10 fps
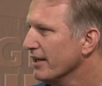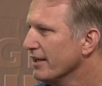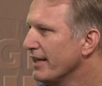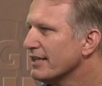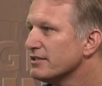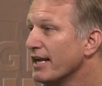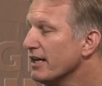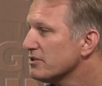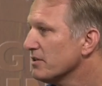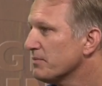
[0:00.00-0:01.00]
and that's
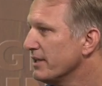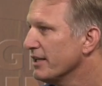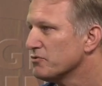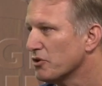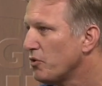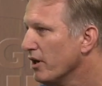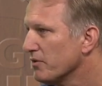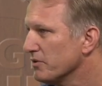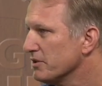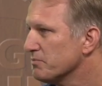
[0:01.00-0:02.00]
not something that's
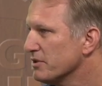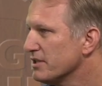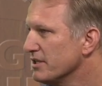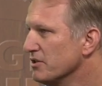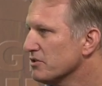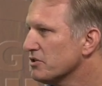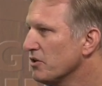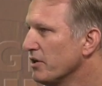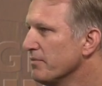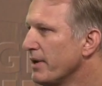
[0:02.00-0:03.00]
required with this procedure,
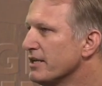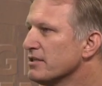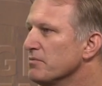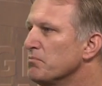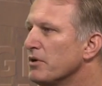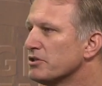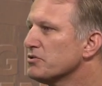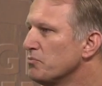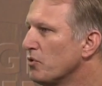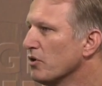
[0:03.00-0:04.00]
so it makes it
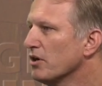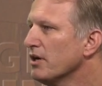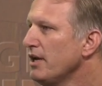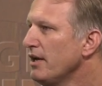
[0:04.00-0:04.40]
much more